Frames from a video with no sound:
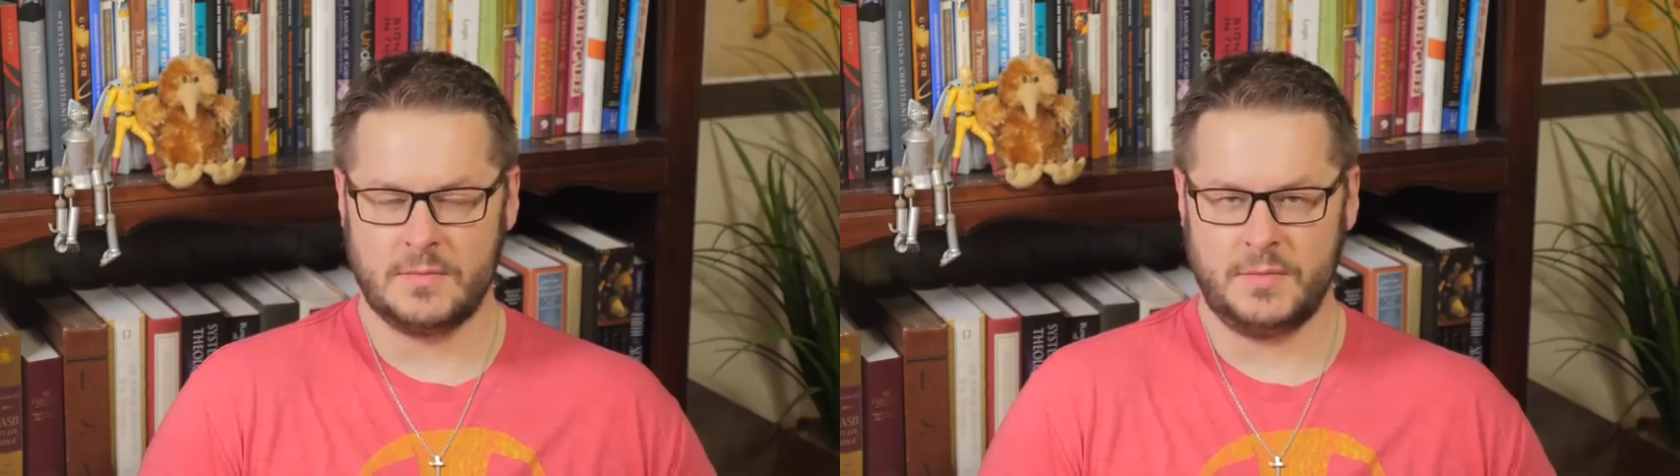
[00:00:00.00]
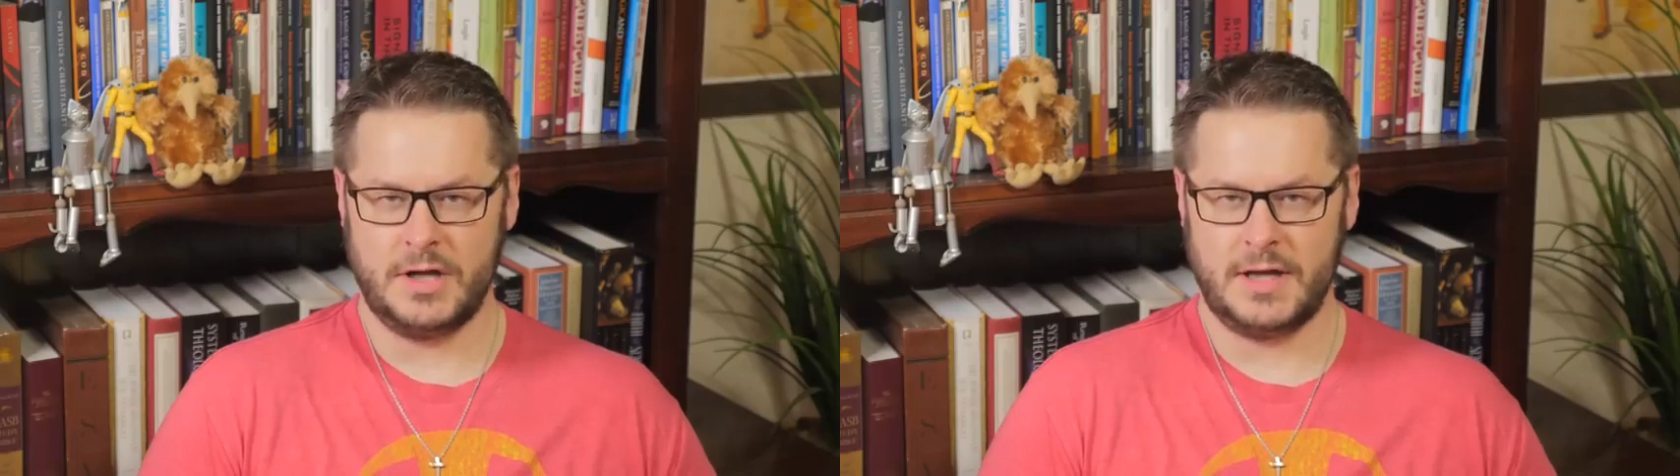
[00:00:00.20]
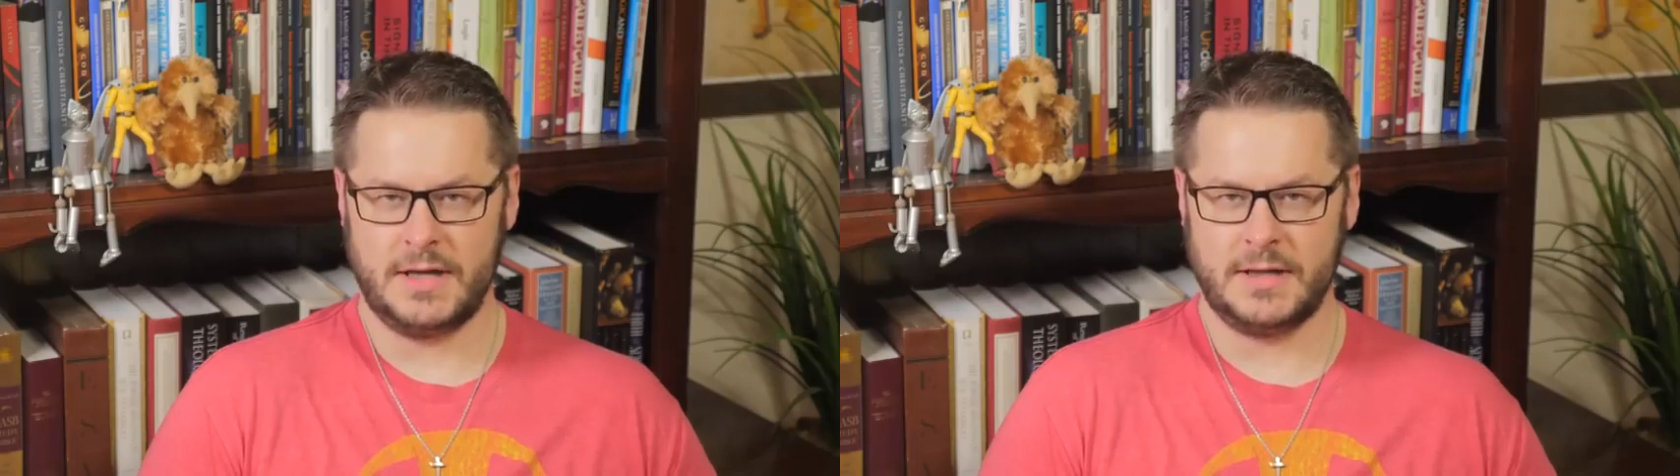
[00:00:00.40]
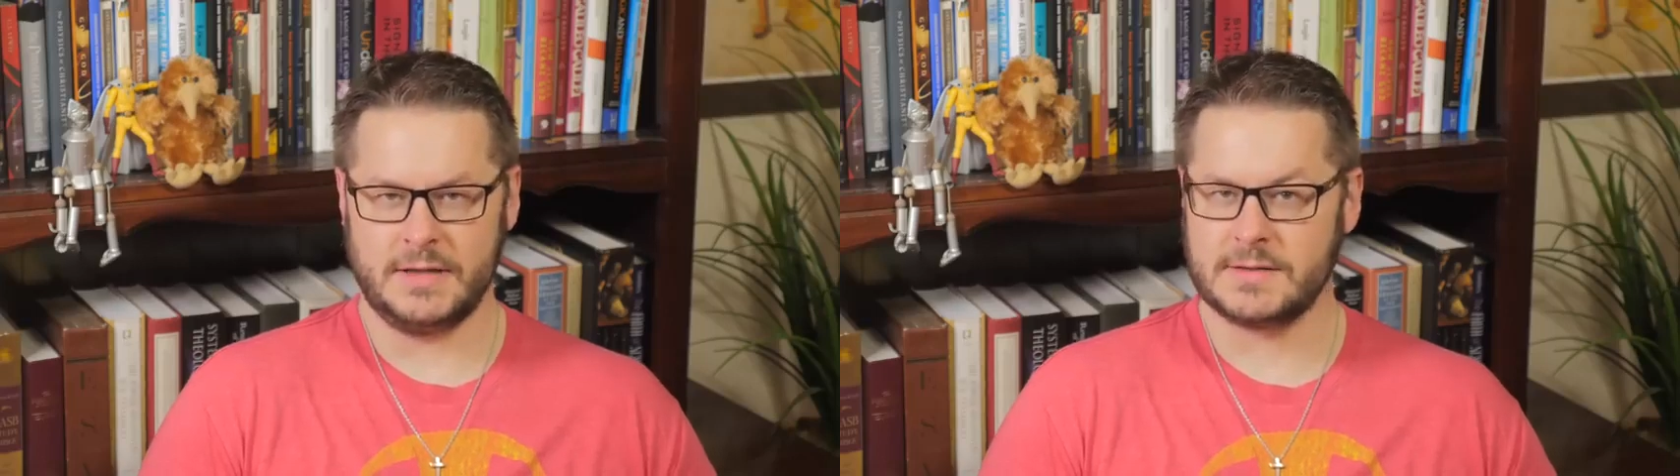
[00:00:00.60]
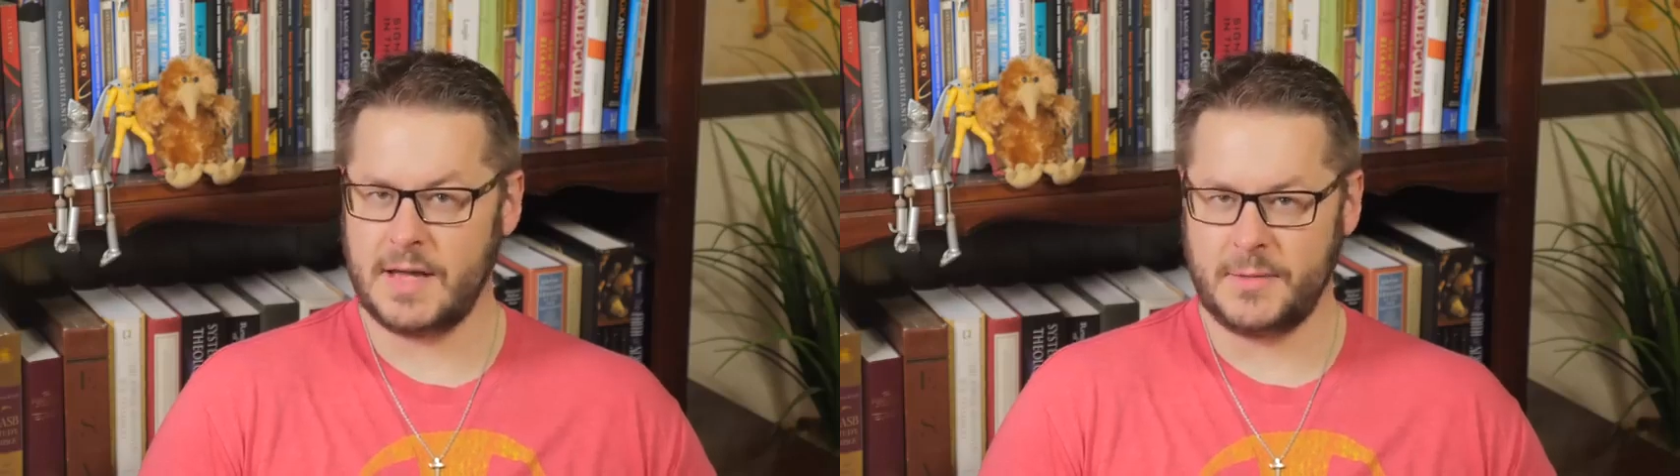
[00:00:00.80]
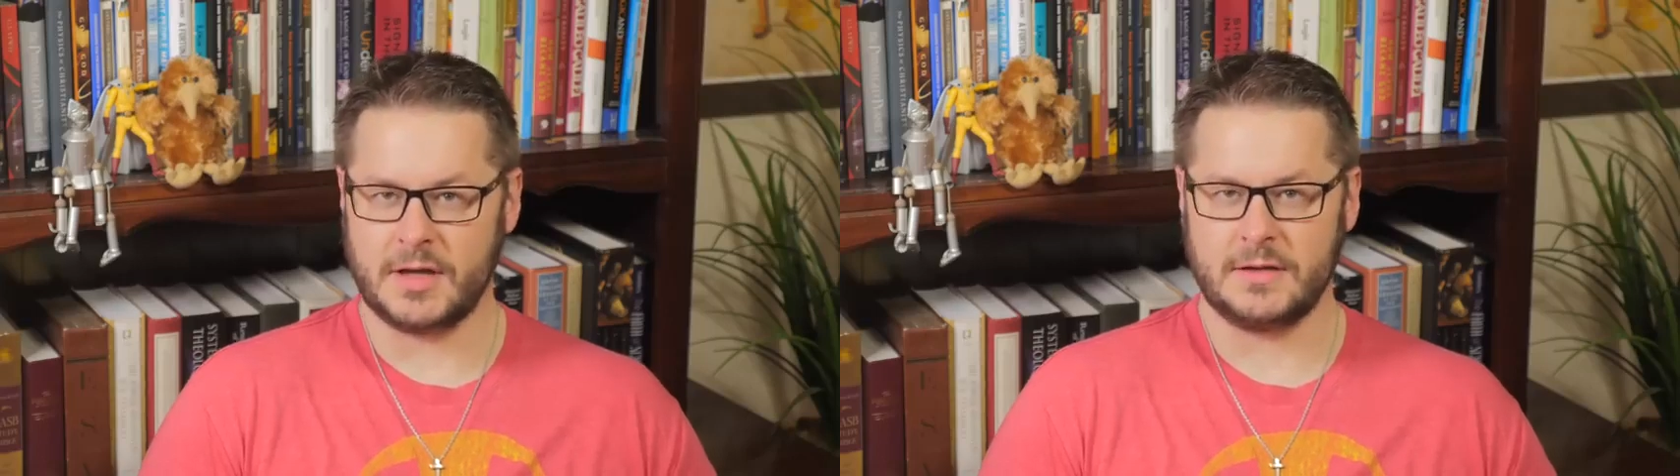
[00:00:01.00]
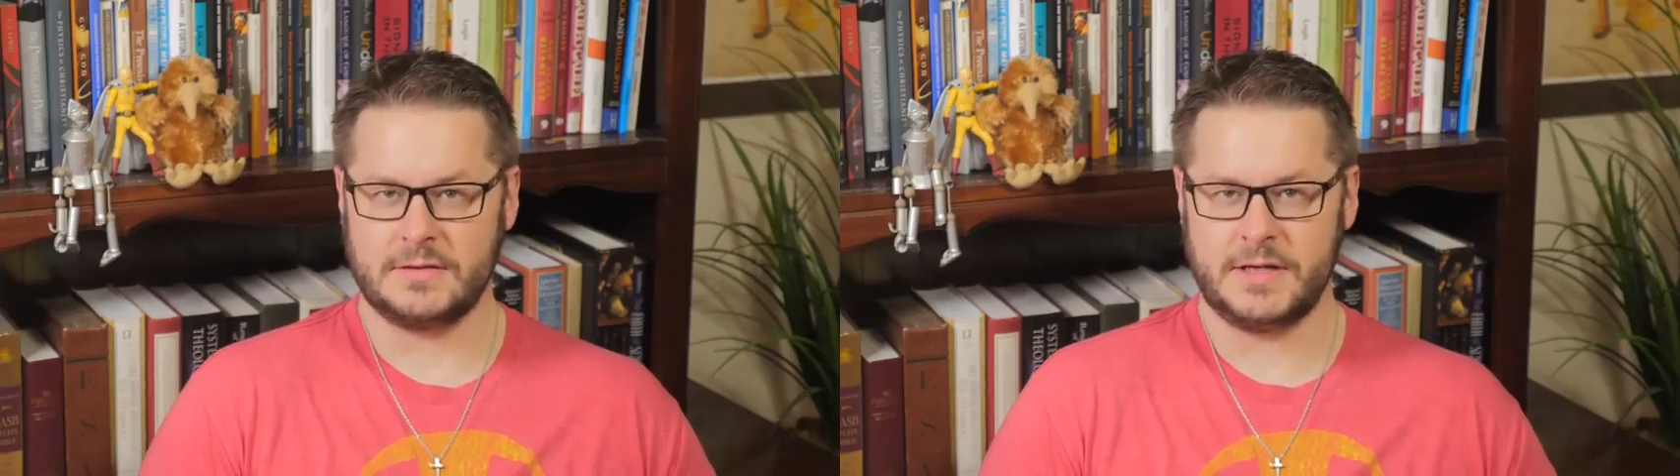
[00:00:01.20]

But Islamic